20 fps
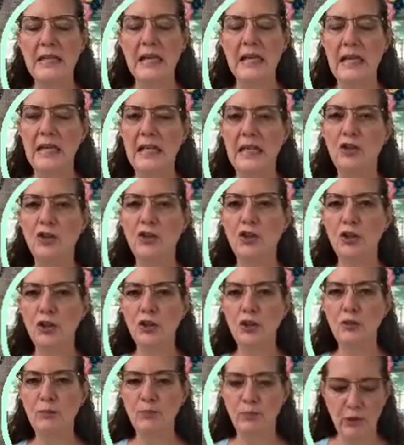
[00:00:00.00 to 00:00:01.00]
and it
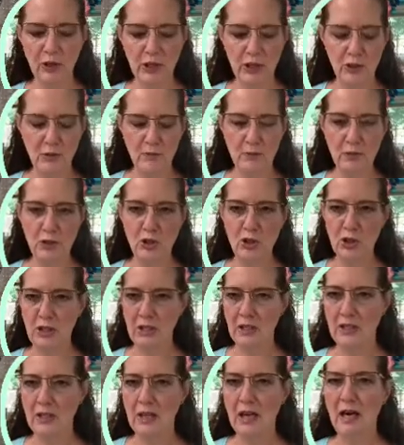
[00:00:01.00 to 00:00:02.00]
could break your
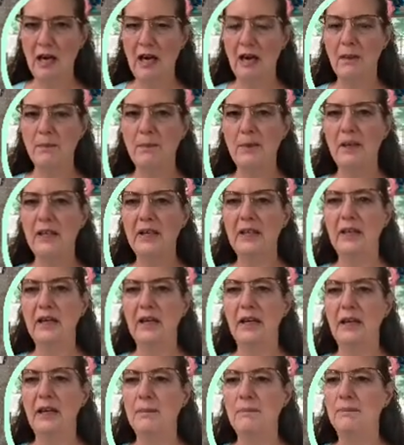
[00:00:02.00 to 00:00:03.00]
machine, but
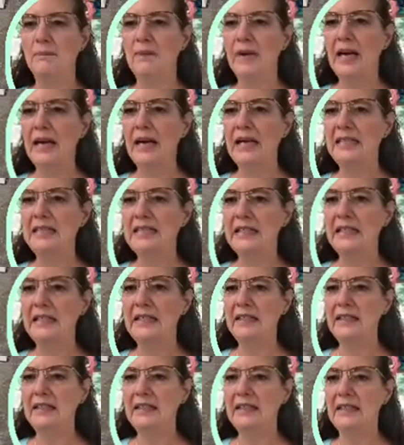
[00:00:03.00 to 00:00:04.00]

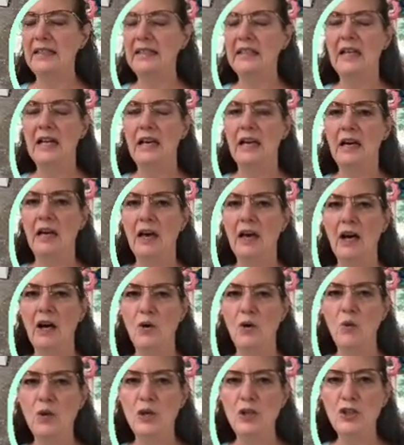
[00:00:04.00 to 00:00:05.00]
ideally
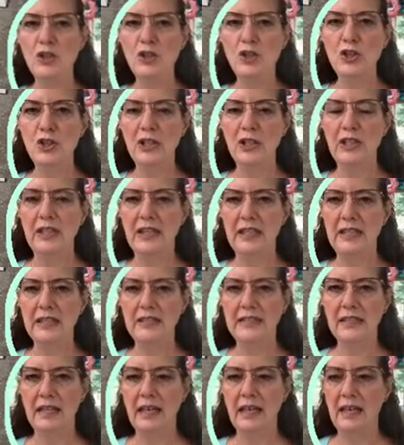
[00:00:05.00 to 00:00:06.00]
one sheet at a
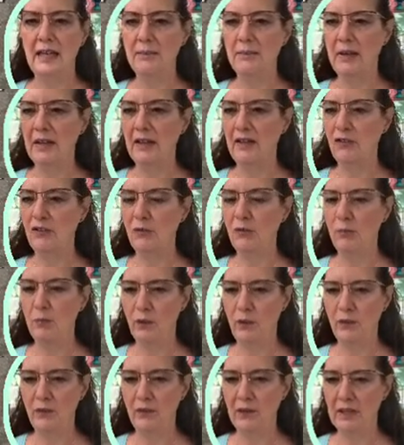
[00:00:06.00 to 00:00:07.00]
time is
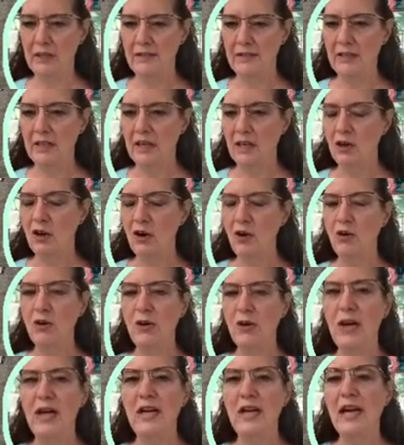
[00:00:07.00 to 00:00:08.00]
perfect.
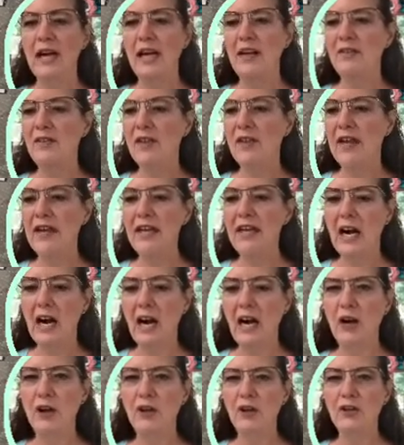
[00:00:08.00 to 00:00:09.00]
Okay, they
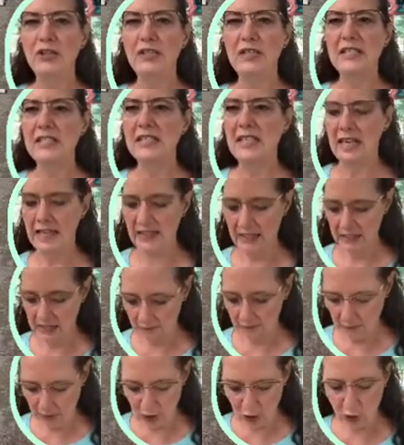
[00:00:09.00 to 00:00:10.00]
are designed to
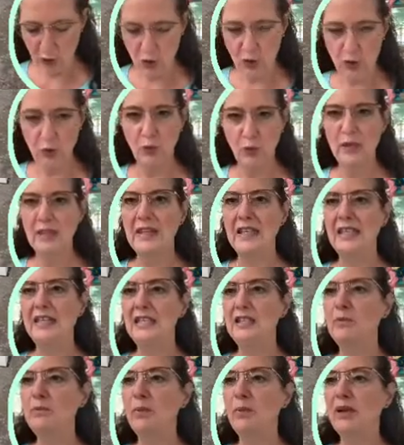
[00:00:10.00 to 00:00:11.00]
be used with
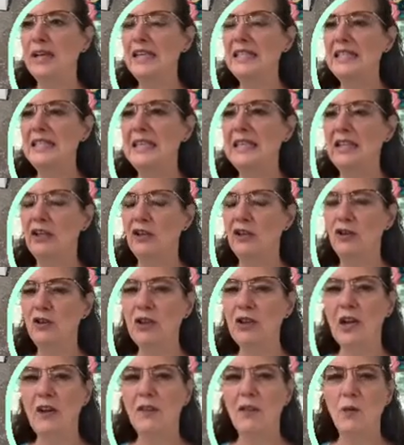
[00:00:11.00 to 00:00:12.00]
these plates here,
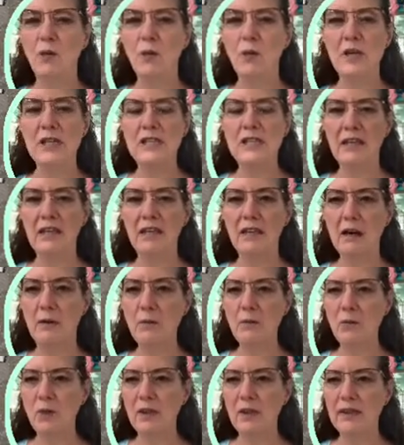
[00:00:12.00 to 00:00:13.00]
the ones that
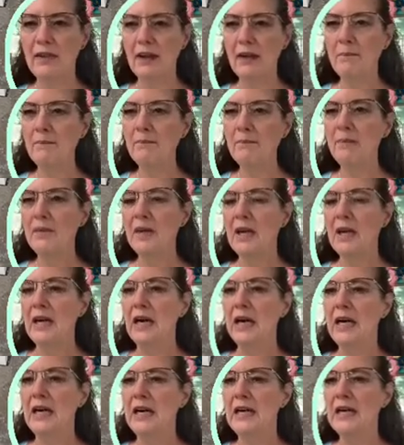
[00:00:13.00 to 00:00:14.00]
come with them.
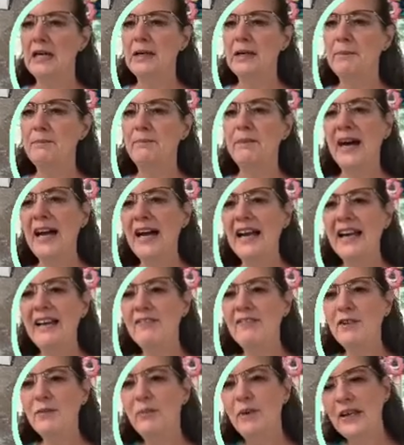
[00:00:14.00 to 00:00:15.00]
Hi
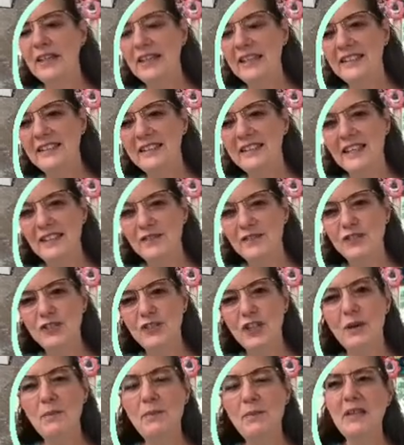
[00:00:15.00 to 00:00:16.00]
everybody, thanks for
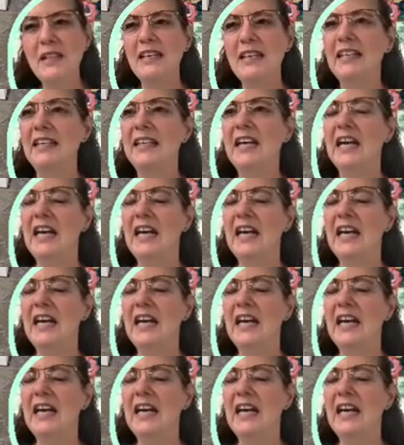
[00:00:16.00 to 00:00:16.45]
chiming in.